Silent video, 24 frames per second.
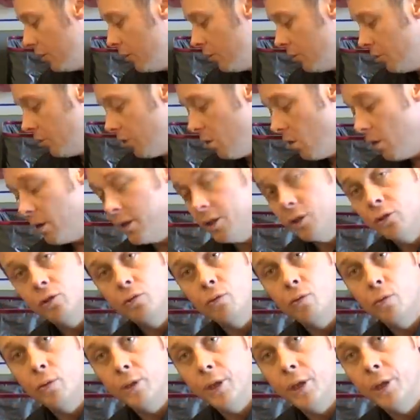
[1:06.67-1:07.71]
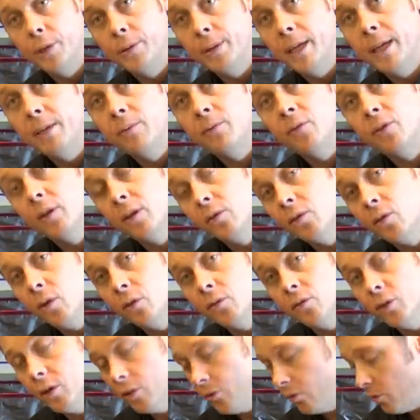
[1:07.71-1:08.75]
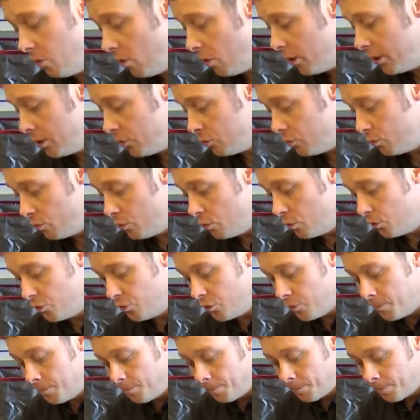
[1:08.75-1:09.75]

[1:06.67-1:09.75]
sliding jaw unit, so it's got two sliding jaws,